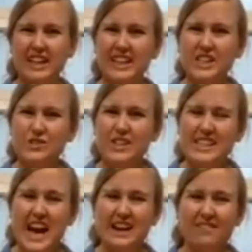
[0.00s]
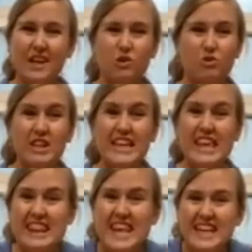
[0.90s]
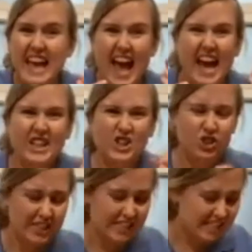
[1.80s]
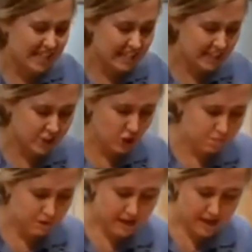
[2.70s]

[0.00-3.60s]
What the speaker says: Glycerin's kind of like a really thick, extra sticky soap.